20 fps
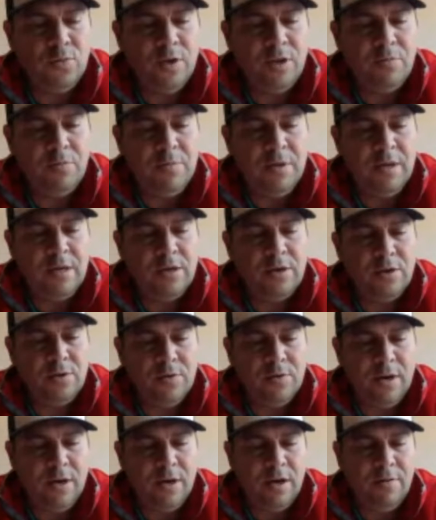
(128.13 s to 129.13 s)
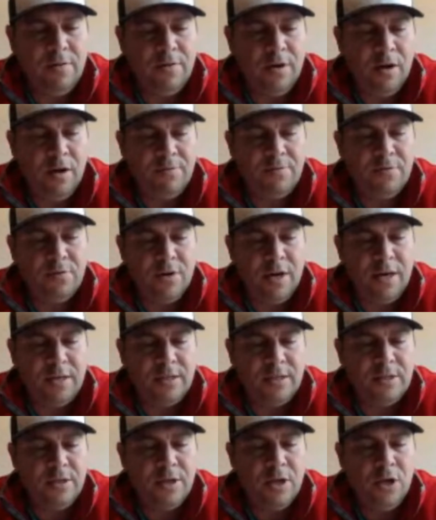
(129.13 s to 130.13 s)
with me in gra- of, of
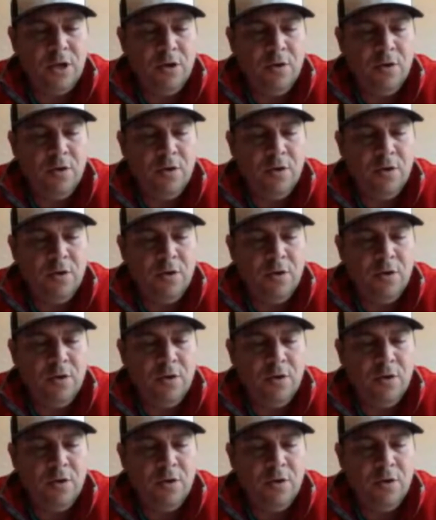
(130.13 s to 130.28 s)
grace,